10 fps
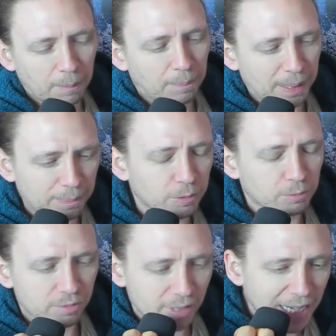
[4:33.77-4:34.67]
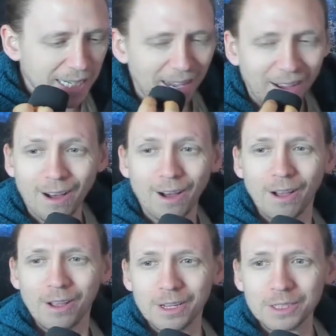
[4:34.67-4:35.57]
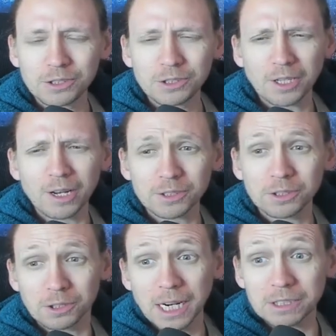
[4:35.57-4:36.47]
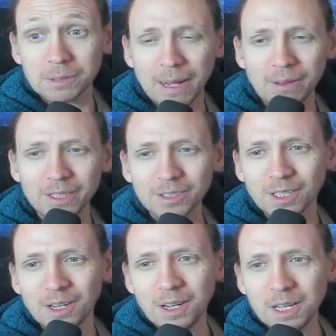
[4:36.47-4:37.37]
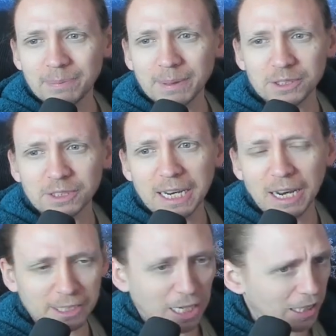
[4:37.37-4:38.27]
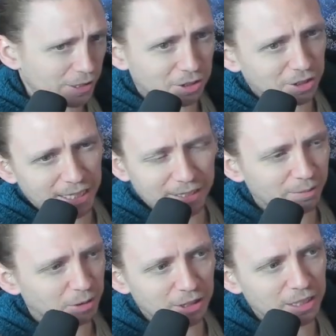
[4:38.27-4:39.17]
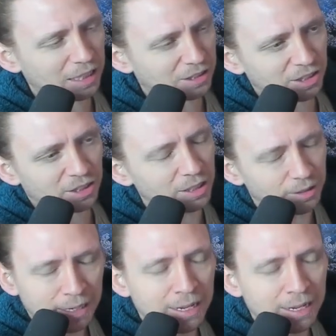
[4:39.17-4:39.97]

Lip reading: People really are so distressed about this because they're like, can't you see that it was a Nazi salute?